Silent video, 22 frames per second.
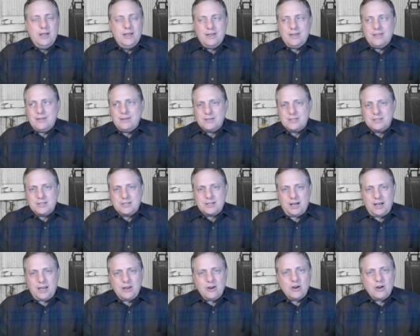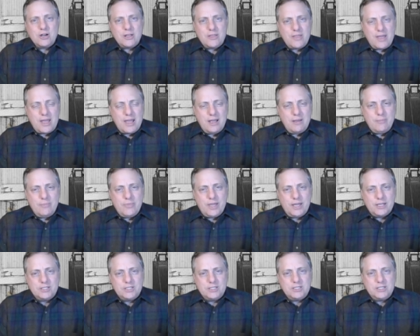And it's clear to them
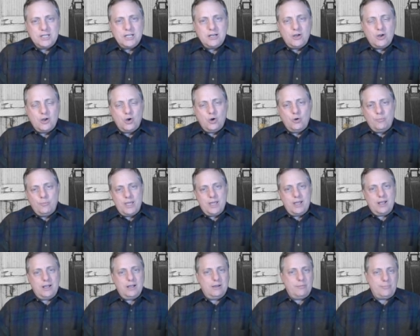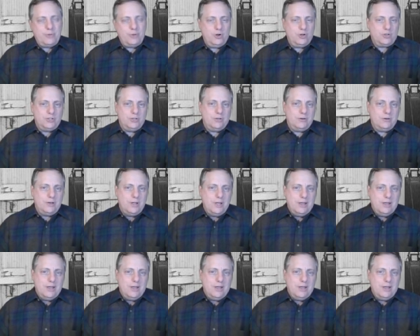that Stielow, being a person